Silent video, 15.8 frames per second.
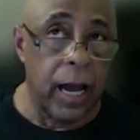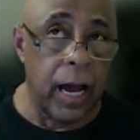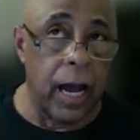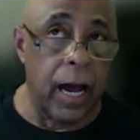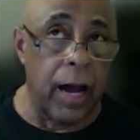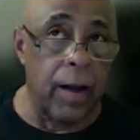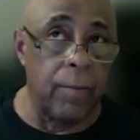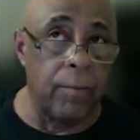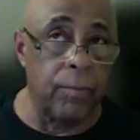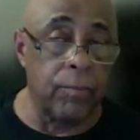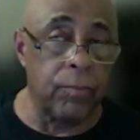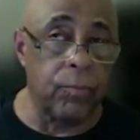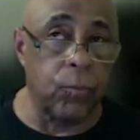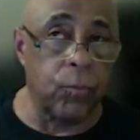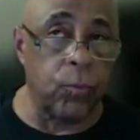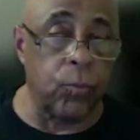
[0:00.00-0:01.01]
Where
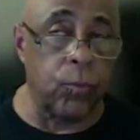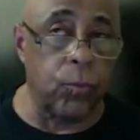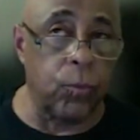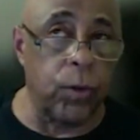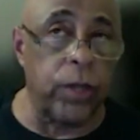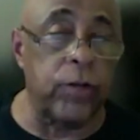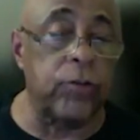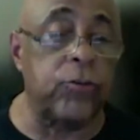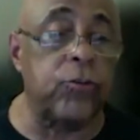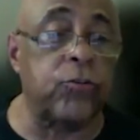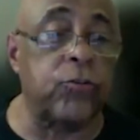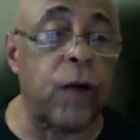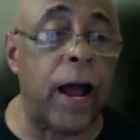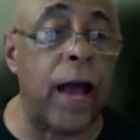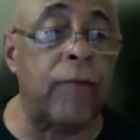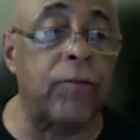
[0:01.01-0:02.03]
did you
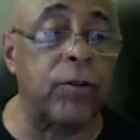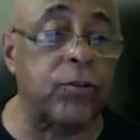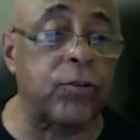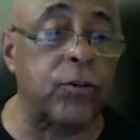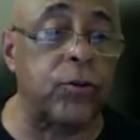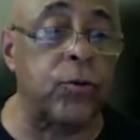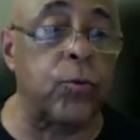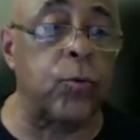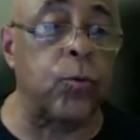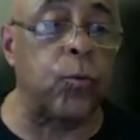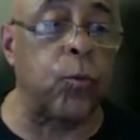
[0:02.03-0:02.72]
travel to